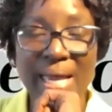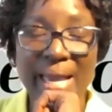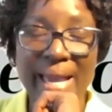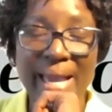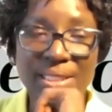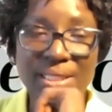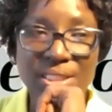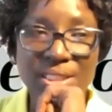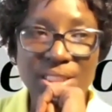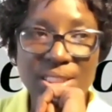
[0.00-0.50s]

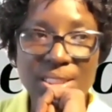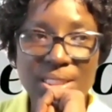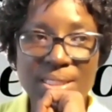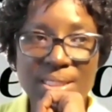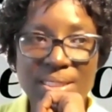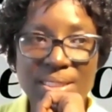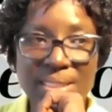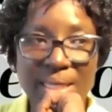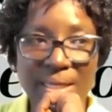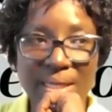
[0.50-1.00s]
And she
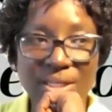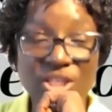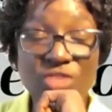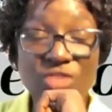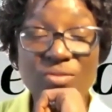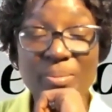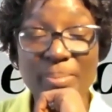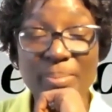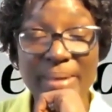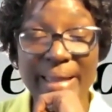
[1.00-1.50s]

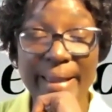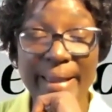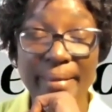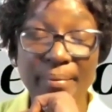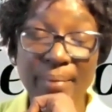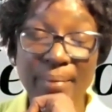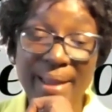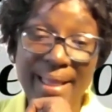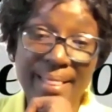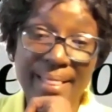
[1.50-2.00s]

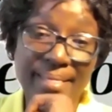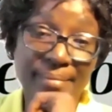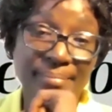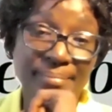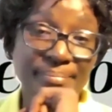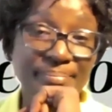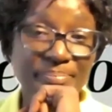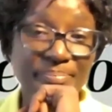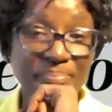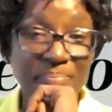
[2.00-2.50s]
replied, well,
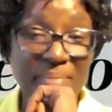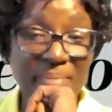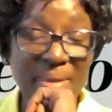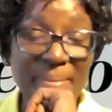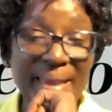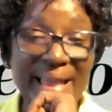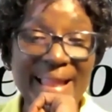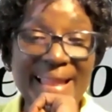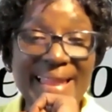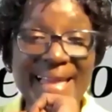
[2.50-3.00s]

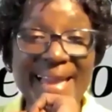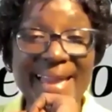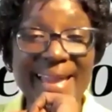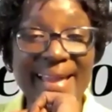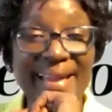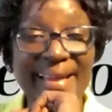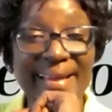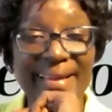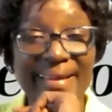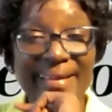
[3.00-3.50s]
maybe I
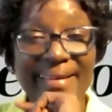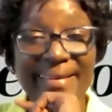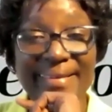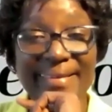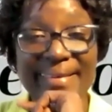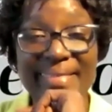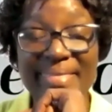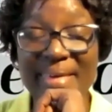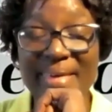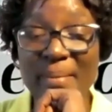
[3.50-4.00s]
like
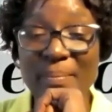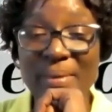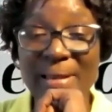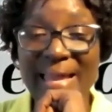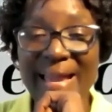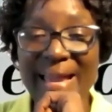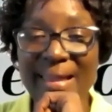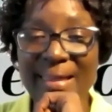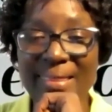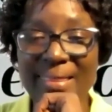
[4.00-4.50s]
them
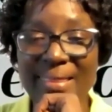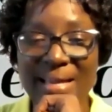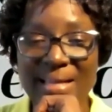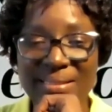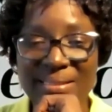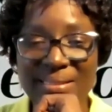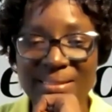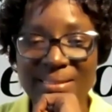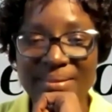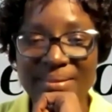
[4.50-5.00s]
like that.